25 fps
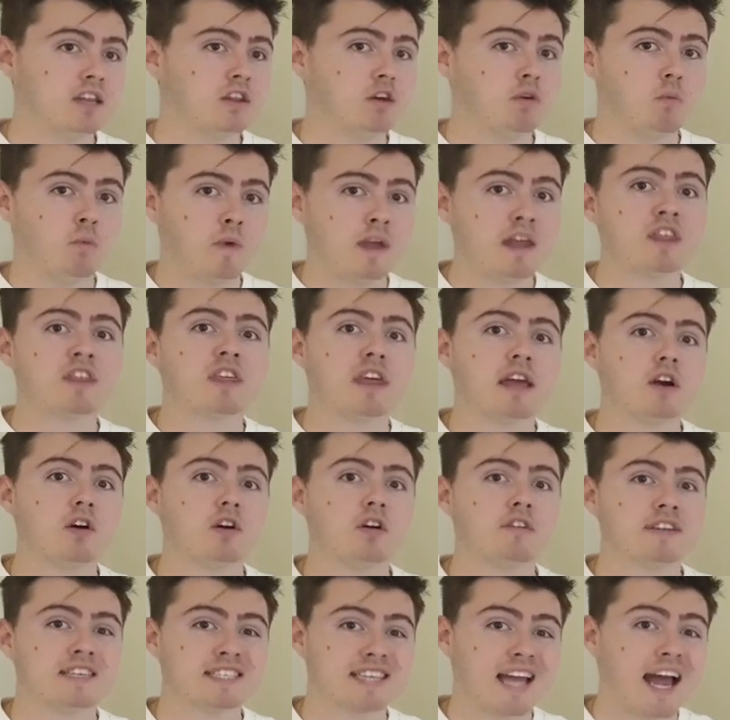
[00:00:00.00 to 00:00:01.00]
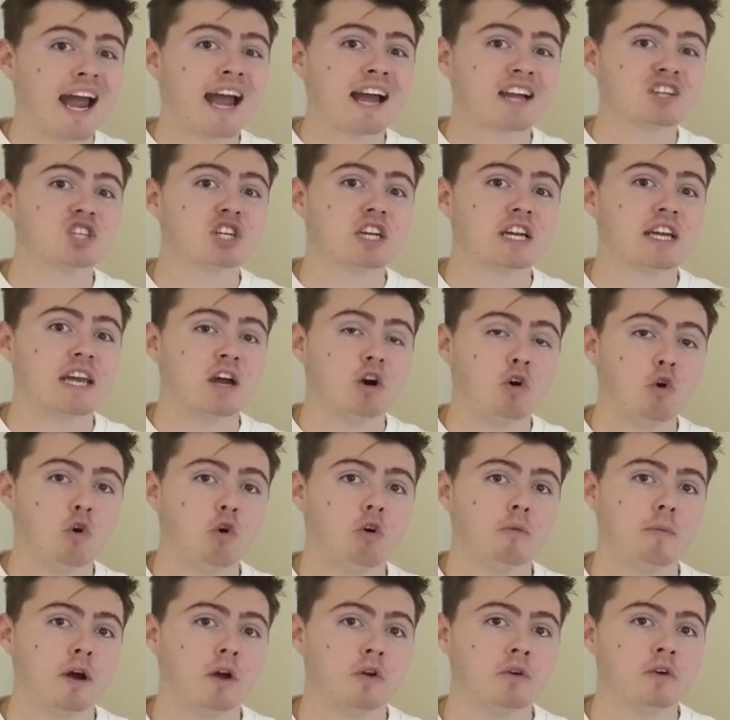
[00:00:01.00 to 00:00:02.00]
that we think of is actually a
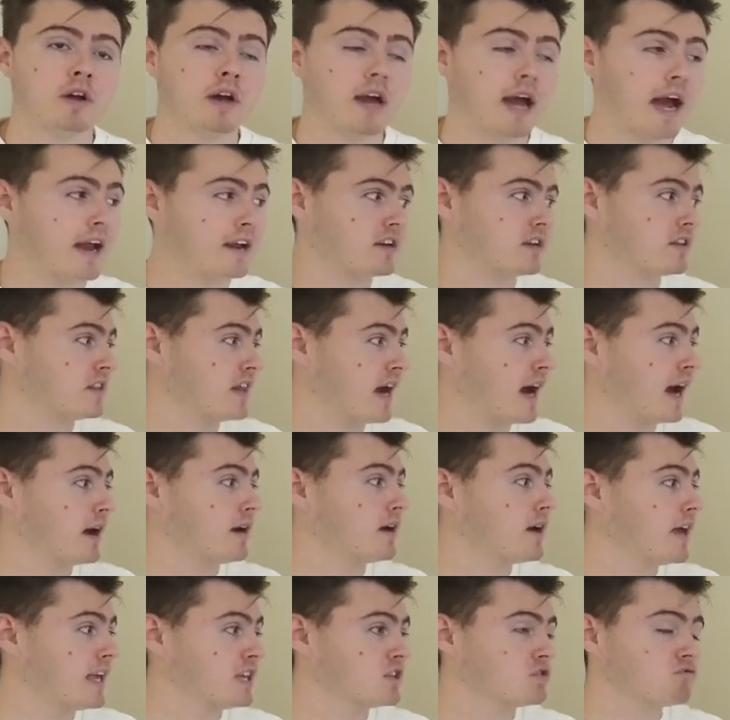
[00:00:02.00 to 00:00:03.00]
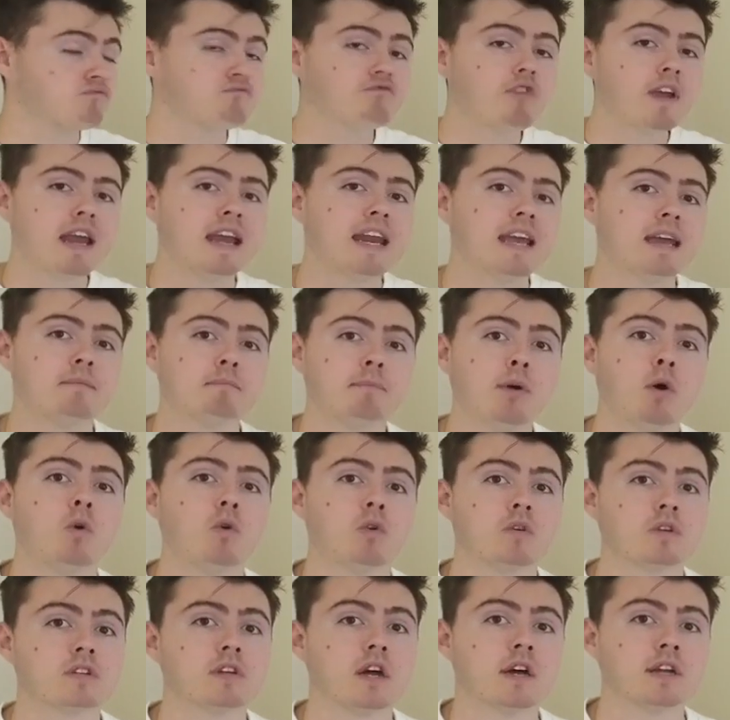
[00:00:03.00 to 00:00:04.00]
hormone, and that is really
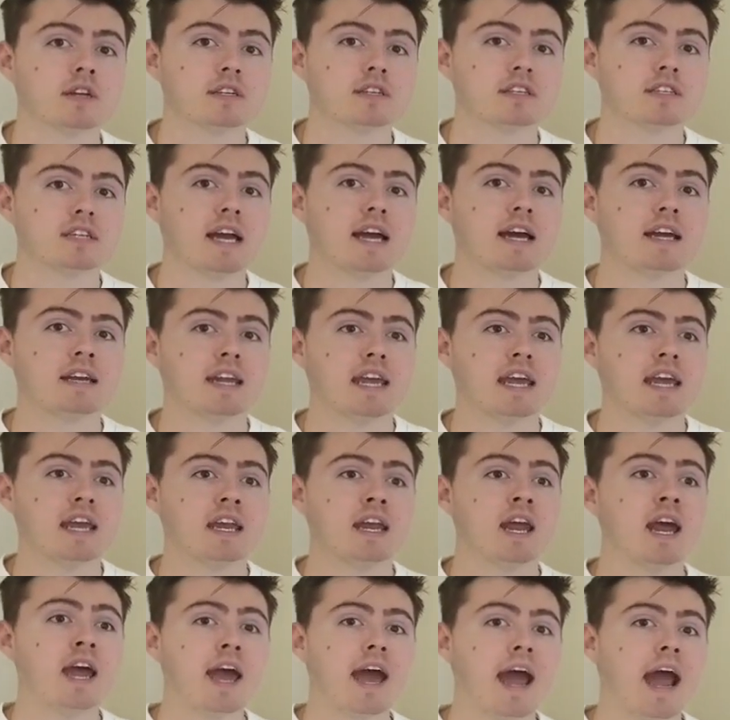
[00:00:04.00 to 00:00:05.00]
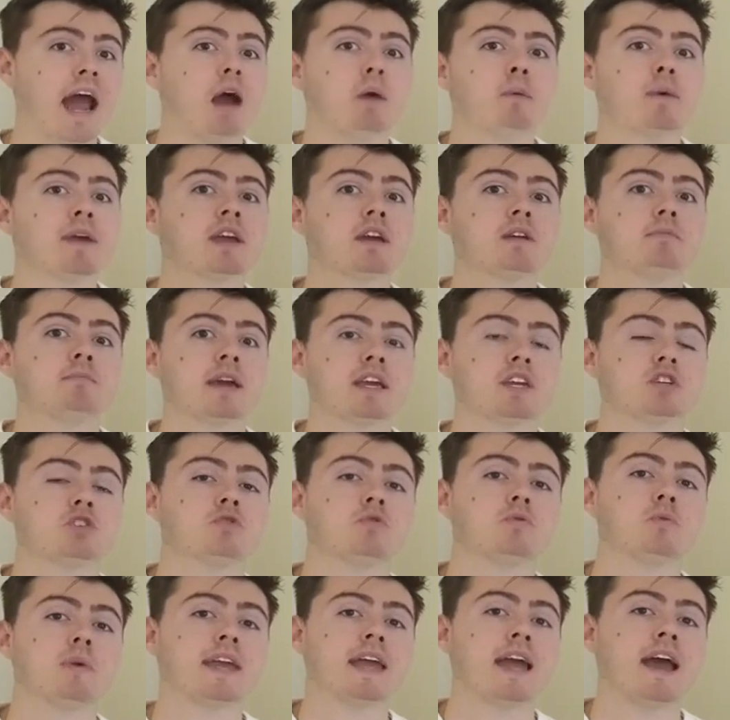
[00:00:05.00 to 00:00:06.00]
important to understand in how we can make
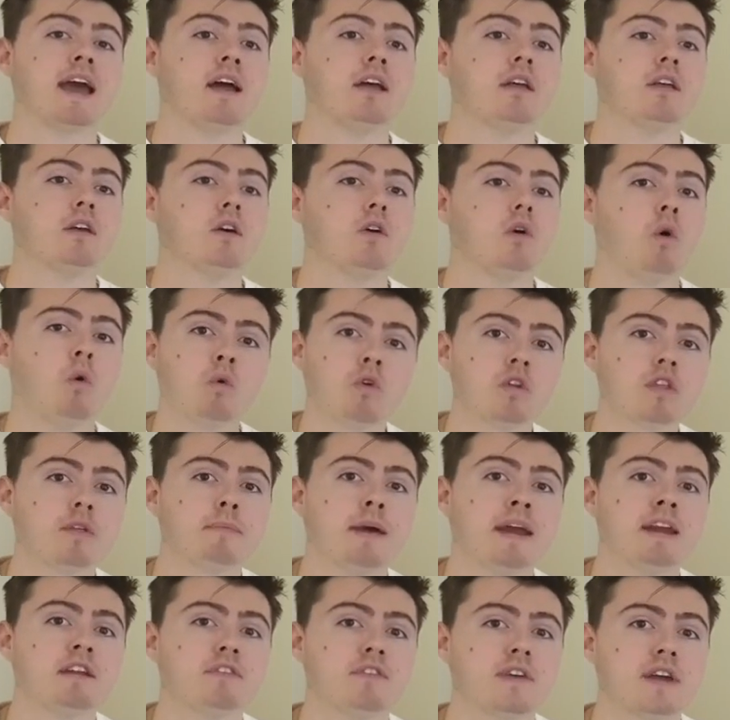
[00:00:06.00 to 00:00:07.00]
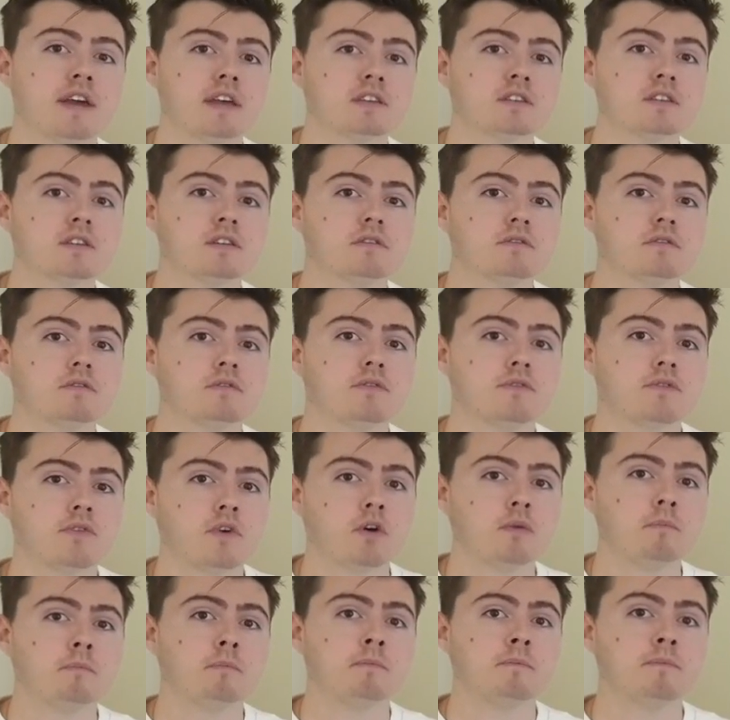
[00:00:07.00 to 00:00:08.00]
sure we get all of the benefits
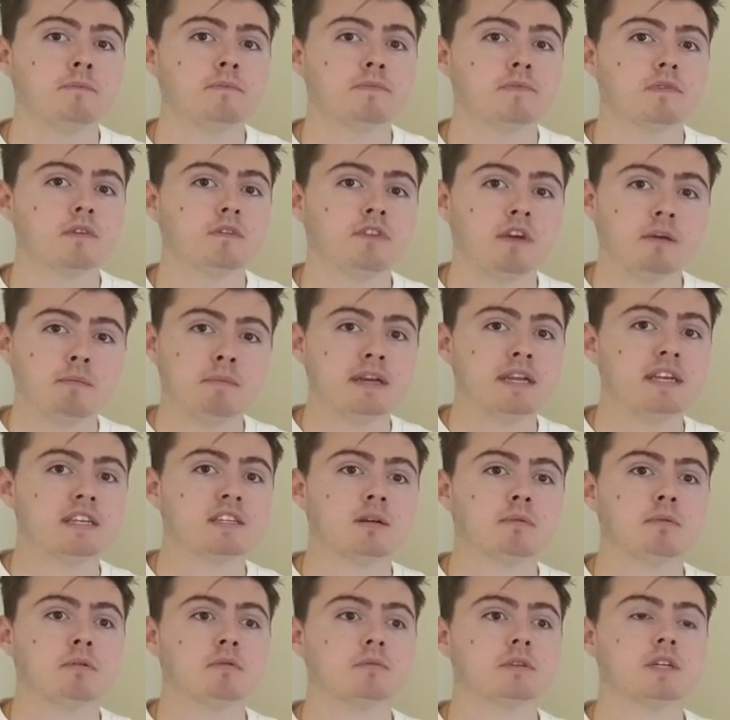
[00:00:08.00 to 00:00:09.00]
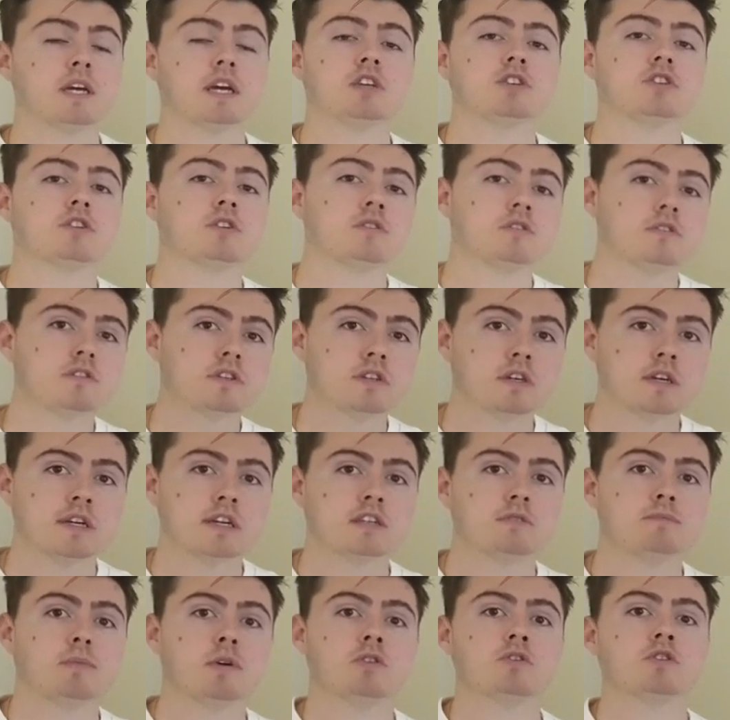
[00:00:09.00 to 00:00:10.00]
from vitamin D supplementation, sun
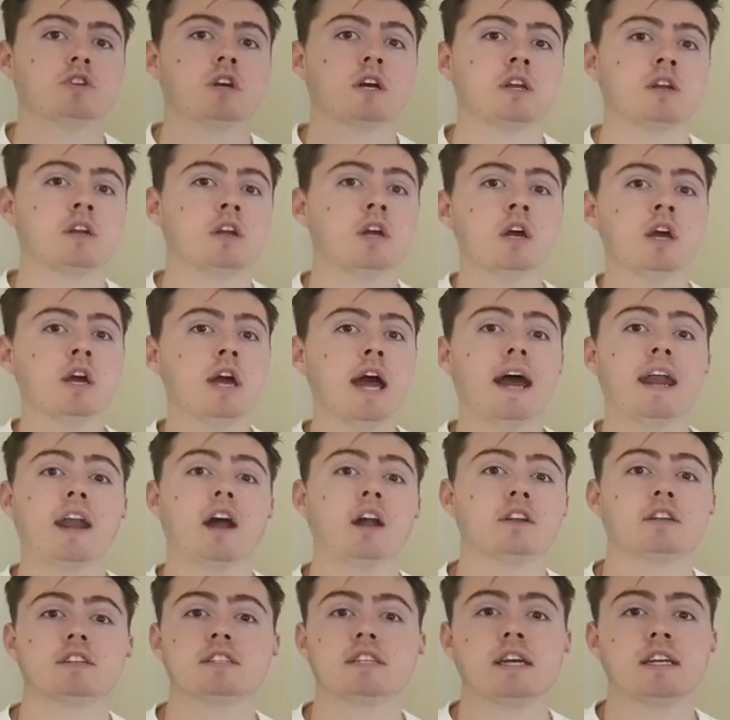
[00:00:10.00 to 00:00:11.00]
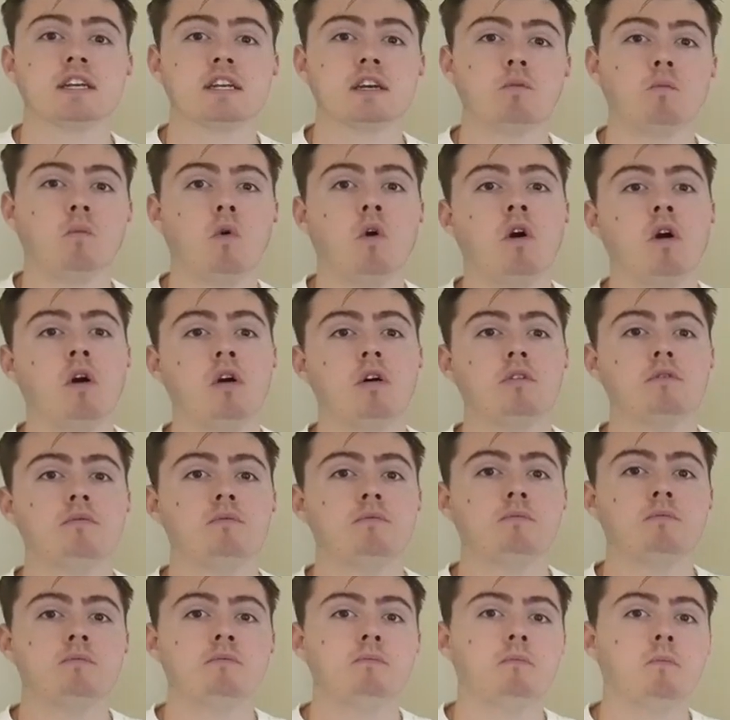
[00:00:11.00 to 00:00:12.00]
exposure, and understanding what
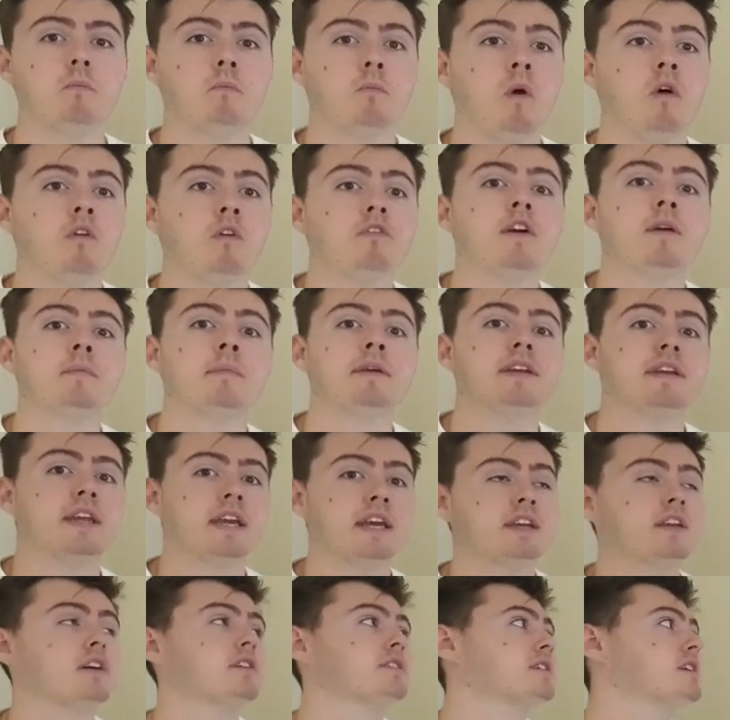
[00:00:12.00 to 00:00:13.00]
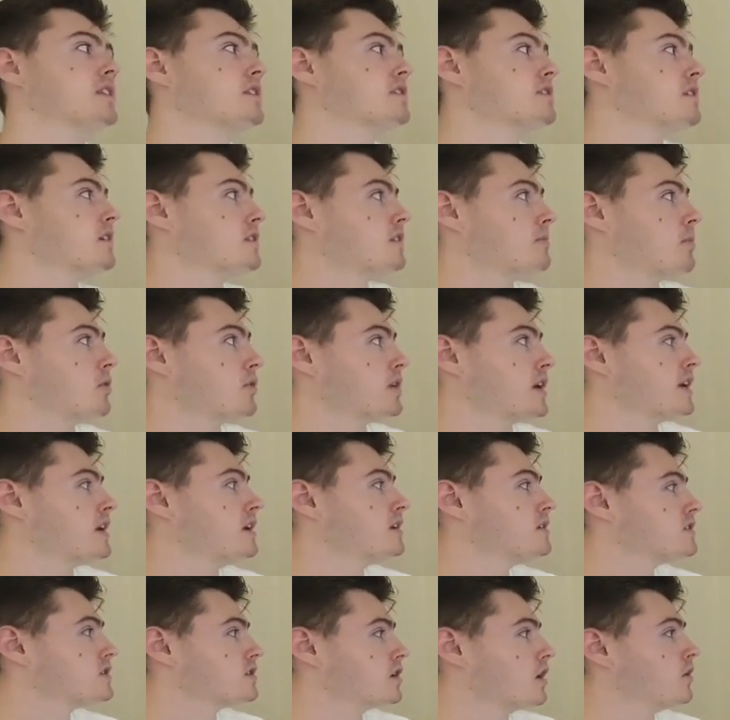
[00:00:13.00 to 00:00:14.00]
vitamin D does inside the body.
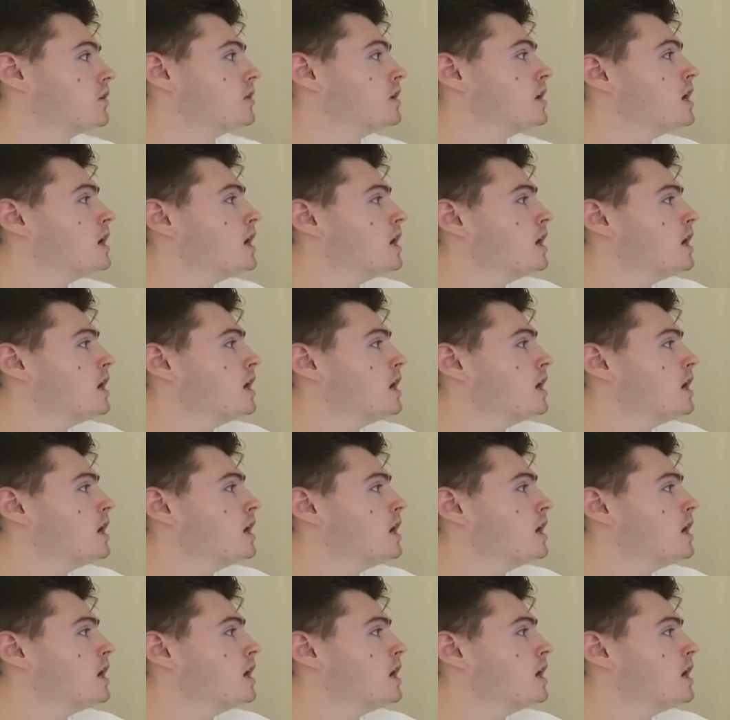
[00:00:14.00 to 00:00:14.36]
So